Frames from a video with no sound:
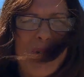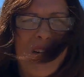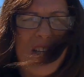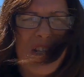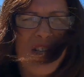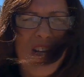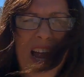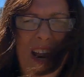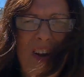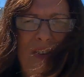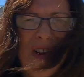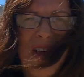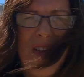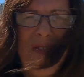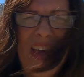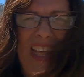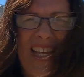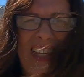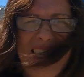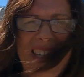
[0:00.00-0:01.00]
But in January
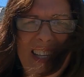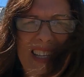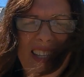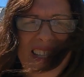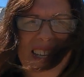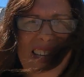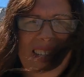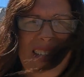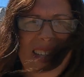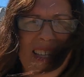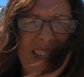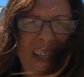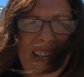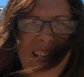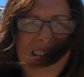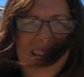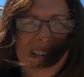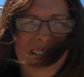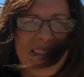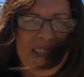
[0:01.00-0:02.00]
of
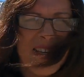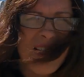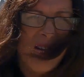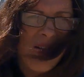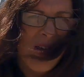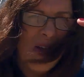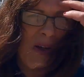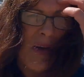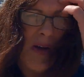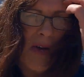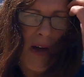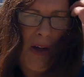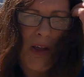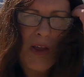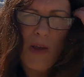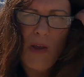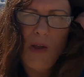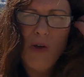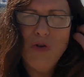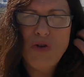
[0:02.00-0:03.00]
1866, a
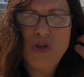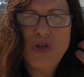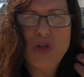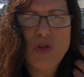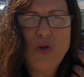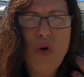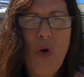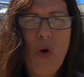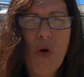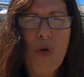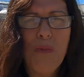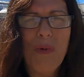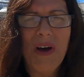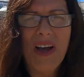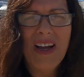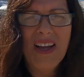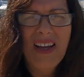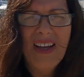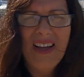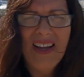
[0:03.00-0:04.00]
huge storm
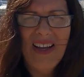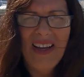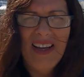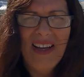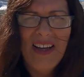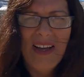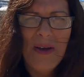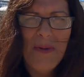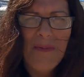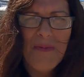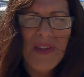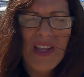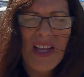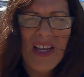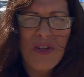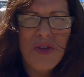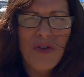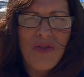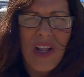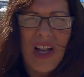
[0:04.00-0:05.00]

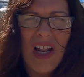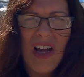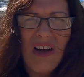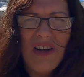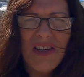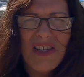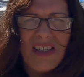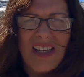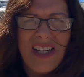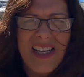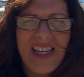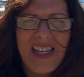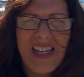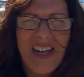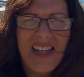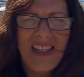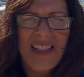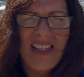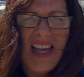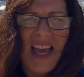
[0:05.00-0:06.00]
took the last
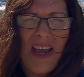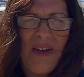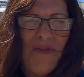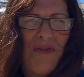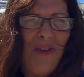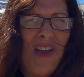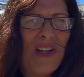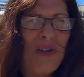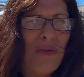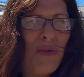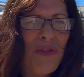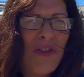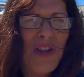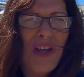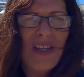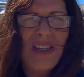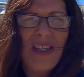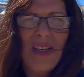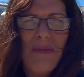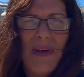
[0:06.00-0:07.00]
98 feet or
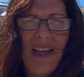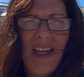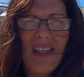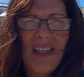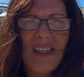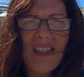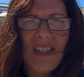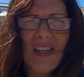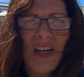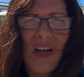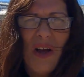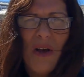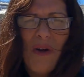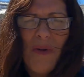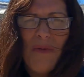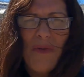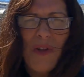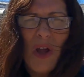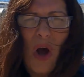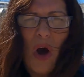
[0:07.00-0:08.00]
30 meters
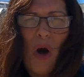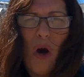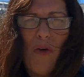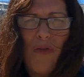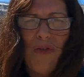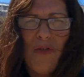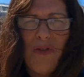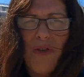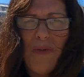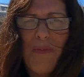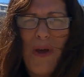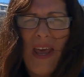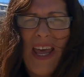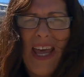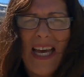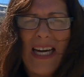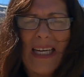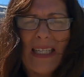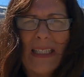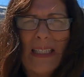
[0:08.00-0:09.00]
off of the
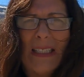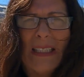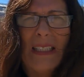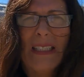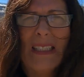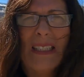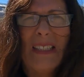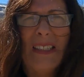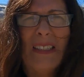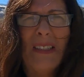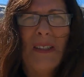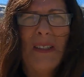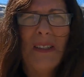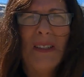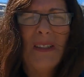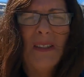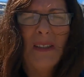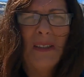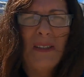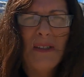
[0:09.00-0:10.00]
pier.
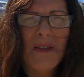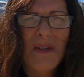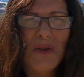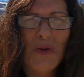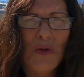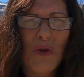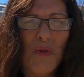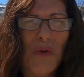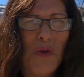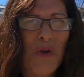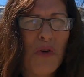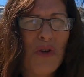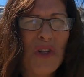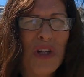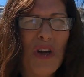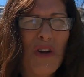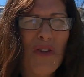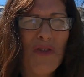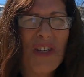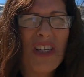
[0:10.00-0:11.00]
The storm
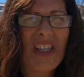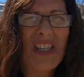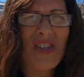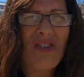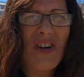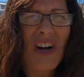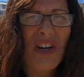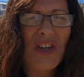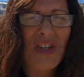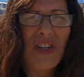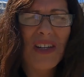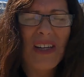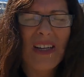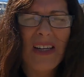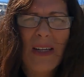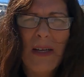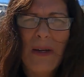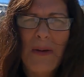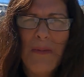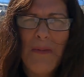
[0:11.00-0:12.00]
caused a lot of destruction
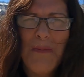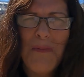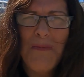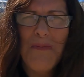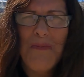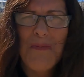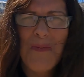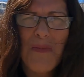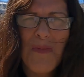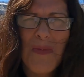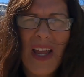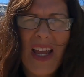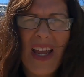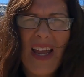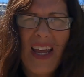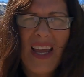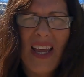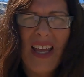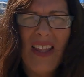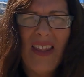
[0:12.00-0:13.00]

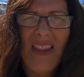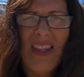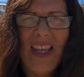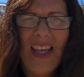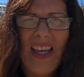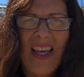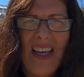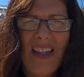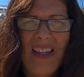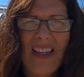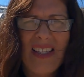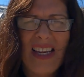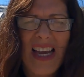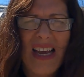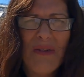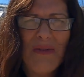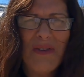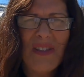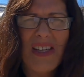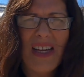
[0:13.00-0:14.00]
in the, uh, the
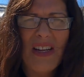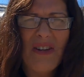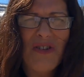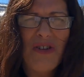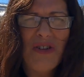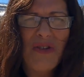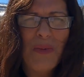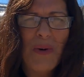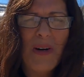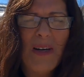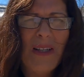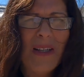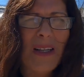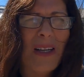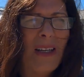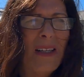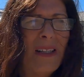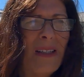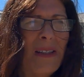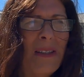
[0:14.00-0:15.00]
town centre as well.